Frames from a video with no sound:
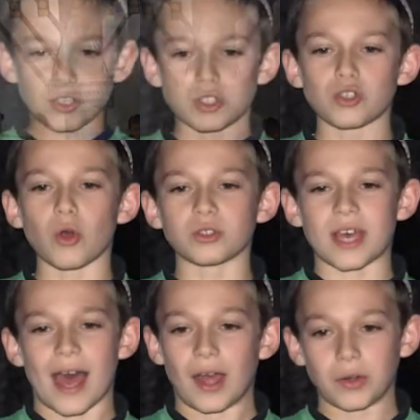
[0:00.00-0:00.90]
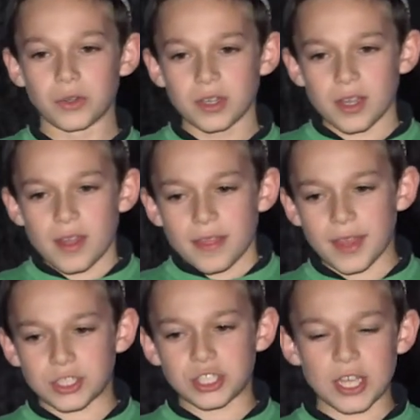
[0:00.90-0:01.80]
so down
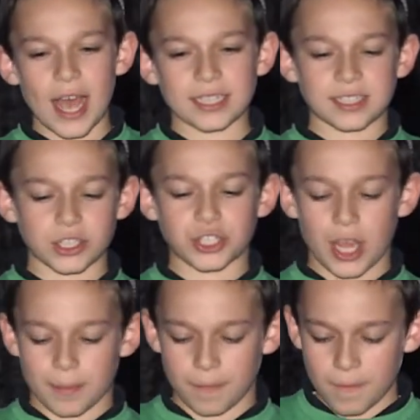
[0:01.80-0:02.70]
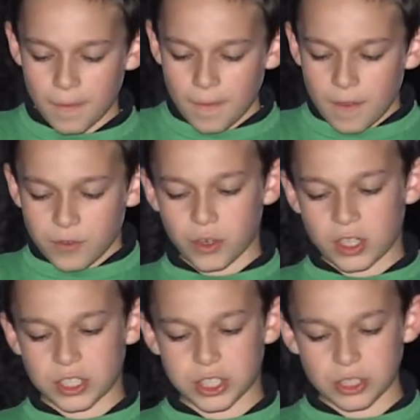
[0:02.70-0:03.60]
that she asked Hashem
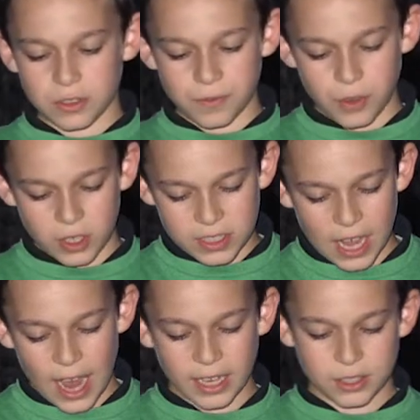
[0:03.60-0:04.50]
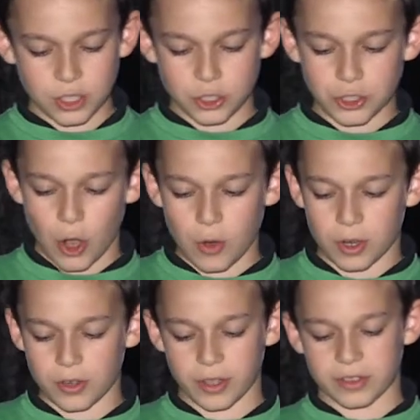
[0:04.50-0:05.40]
for a sign to show
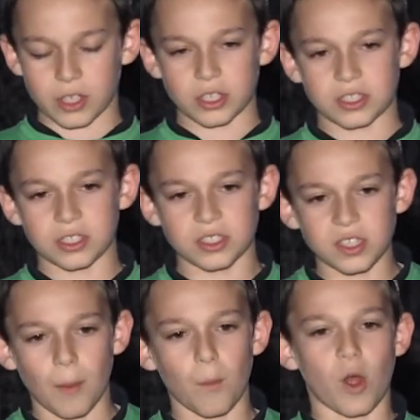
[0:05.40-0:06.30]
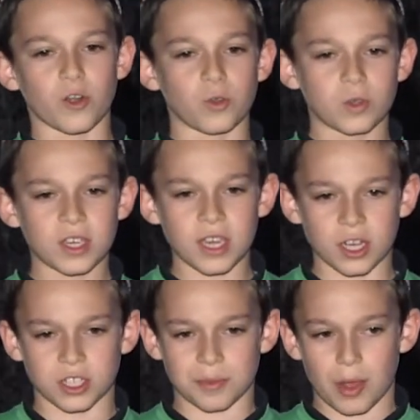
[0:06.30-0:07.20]
her that there is someone who
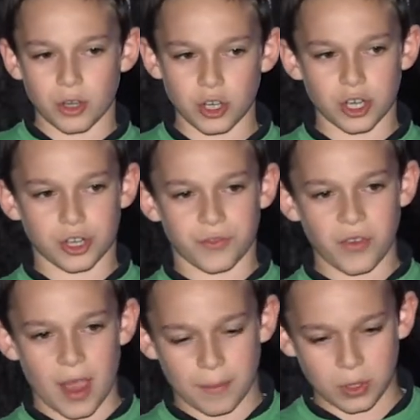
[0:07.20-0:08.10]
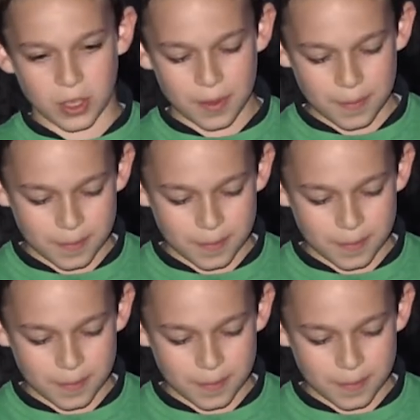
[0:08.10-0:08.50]
cares about her and her family.